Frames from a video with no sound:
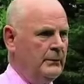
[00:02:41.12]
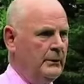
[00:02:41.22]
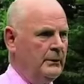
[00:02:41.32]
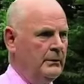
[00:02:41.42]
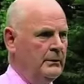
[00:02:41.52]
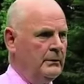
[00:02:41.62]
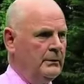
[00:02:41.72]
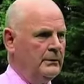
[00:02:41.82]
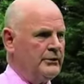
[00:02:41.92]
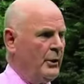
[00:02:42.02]
You have
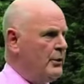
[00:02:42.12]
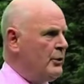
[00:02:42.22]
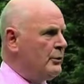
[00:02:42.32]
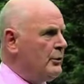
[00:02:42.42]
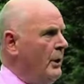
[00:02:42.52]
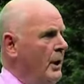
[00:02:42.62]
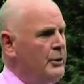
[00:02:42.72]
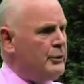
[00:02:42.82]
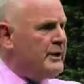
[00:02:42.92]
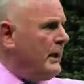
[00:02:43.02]
to be so you, you, are
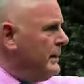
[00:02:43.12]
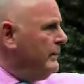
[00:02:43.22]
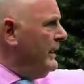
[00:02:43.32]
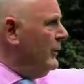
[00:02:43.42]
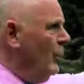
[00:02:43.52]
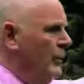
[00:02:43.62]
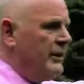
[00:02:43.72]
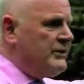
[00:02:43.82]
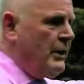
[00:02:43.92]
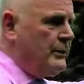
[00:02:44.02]
you Michael? telling me all
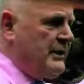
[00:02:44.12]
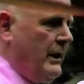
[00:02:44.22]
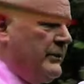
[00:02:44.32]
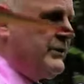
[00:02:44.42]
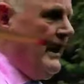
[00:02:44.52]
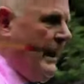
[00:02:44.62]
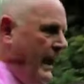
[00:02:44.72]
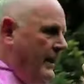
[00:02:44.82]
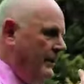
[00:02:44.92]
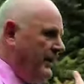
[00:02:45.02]
these hotels
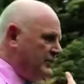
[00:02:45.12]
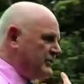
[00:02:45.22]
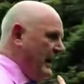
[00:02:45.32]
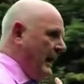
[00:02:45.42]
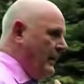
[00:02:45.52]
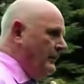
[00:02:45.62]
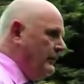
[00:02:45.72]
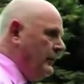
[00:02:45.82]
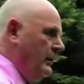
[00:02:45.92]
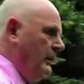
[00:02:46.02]
in yes, this town
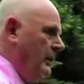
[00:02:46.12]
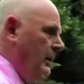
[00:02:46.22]
yes